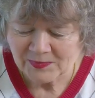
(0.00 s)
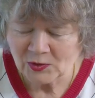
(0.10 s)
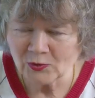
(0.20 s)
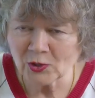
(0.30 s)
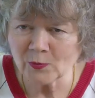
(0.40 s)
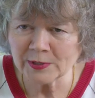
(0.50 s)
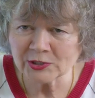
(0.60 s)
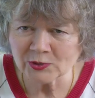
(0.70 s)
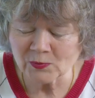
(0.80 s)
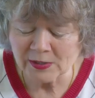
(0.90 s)
You know me
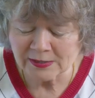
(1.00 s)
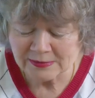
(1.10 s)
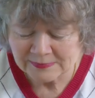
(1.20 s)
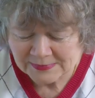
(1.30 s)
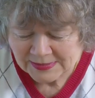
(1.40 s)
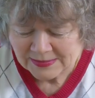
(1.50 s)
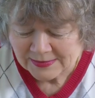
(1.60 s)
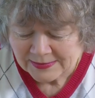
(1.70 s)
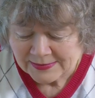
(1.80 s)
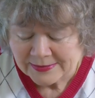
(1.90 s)
too well.
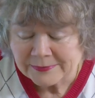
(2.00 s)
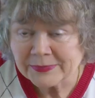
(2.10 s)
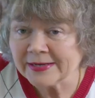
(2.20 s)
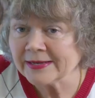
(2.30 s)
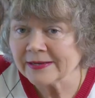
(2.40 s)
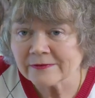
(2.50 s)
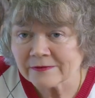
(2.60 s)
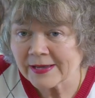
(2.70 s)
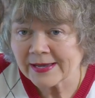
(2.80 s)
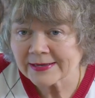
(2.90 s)
But in
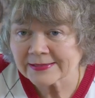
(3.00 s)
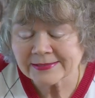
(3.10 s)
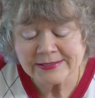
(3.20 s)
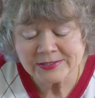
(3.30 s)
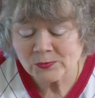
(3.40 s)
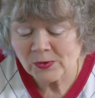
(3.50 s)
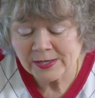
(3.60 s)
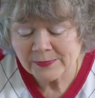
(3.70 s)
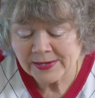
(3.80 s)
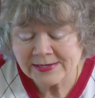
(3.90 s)
fact, it's
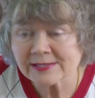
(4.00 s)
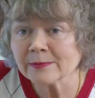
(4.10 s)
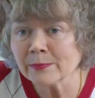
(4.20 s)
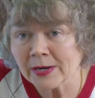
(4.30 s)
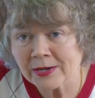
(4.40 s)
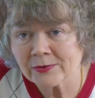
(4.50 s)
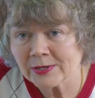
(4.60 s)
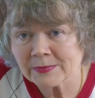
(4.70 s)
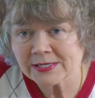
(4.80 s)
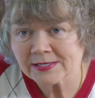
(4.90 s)
way past the
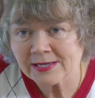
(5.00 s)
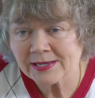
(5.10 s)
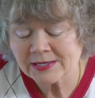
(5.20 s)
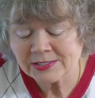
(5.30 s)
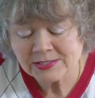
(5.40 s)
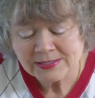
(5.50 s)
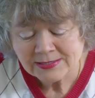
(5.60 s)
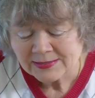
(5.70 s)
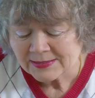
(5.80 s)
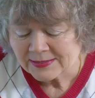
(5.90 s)
bothering me stage.
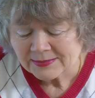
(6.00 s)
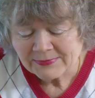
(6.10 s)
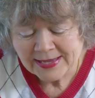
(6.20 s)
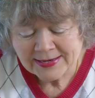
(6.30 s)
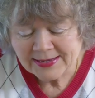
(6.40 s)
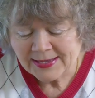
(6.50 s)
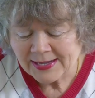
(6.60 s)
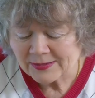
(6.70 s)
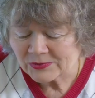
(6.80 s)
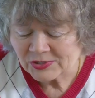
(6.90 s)
Maddie,
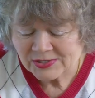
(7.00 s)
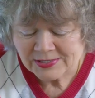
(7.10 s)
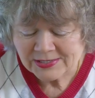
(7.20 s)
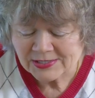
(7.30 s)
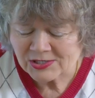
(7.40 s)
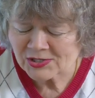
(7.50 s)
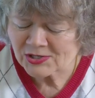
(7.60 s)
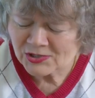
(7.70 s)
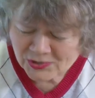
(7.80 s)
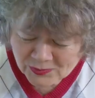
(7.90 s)
I'm just
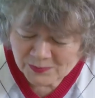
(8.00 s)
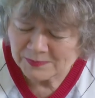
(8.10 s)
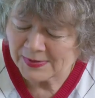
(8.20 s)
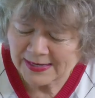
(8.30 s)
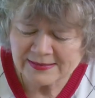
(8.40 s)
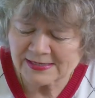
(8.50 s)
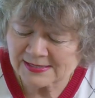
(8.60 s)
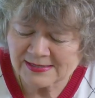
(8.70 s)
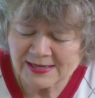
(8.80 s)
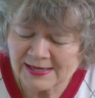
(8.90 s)
consumed by
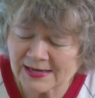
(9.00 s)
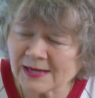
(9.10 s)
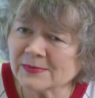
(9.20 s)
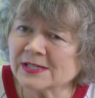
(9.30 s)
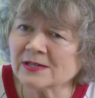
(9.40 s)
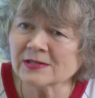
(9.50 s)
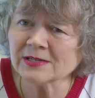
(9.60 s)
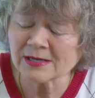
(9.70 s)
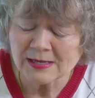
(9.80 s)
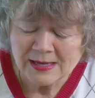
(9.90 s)
this thing. And I'm telling
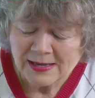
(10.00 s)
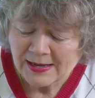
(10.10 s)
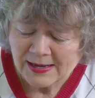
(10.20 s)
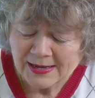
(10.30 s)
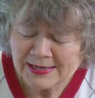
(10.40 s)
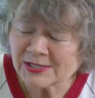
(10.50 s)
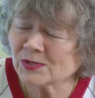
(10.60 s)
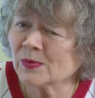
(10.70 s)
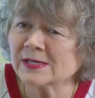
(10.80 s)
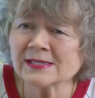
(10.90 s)
you, I just want to